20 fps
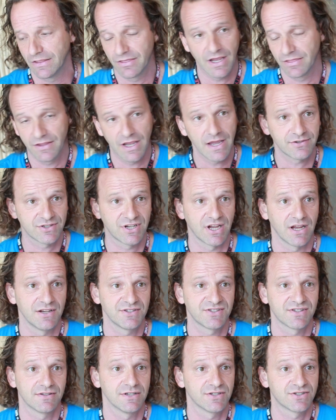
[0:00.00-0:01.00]
In that
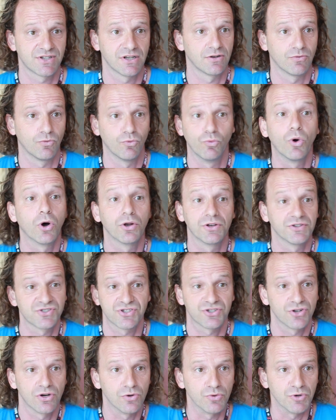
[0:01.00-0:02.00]
case, they said, what a
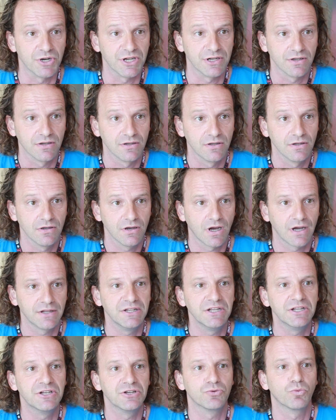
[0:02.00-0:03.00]
story. I
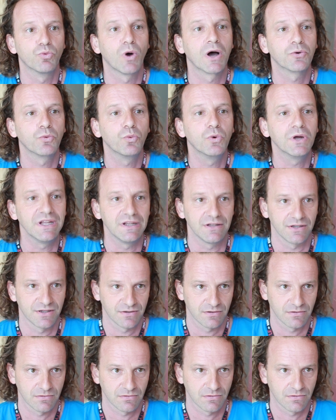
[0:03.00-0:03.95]
needed 1 week.